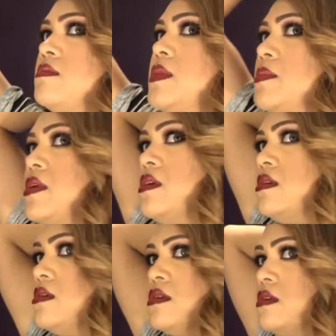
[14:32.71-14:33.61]
maybe
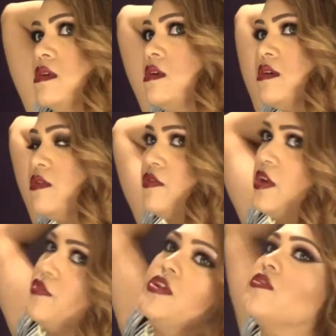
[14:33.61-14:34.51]

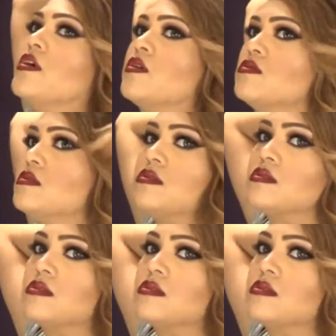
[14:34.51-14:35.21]
fluff it around. You